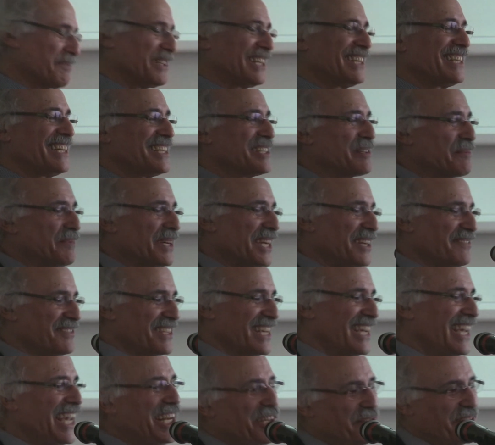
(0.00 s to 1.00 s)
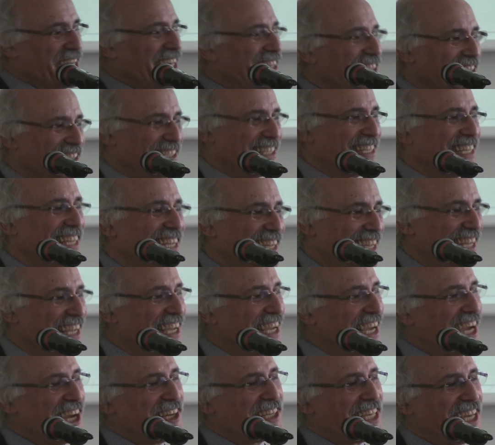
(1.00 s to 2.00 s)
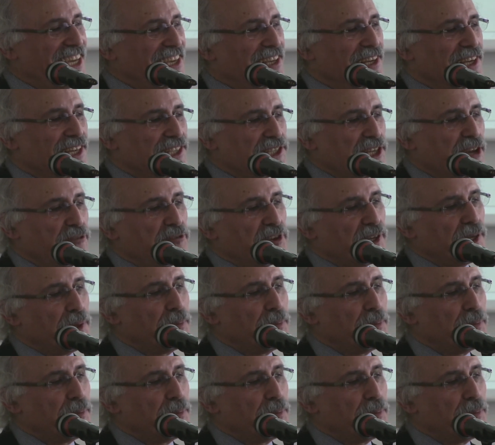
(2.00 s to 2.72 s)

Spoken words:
a bit later. Anyway, okay, so for